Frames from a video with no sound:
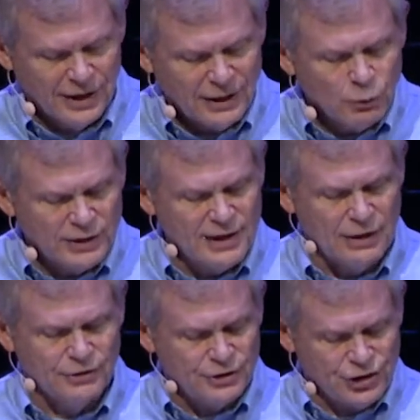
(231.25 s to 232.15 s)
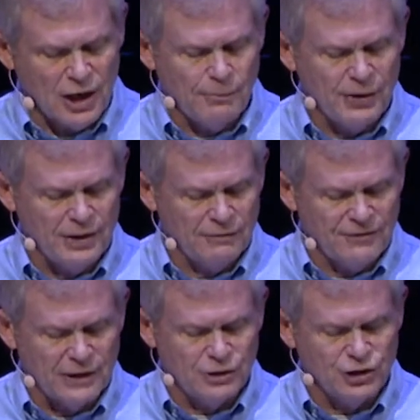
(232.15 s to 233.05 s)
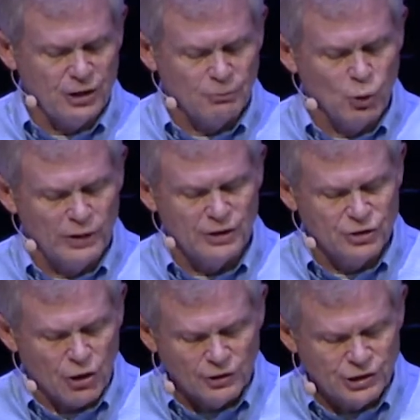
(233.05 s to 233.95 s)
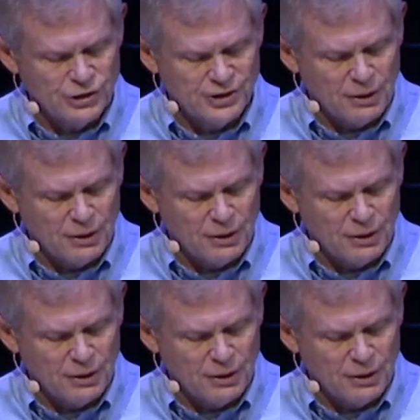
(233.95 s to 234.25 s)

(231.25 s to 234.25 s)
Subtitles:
He went down to Joppa and found a ship going to Tarshish.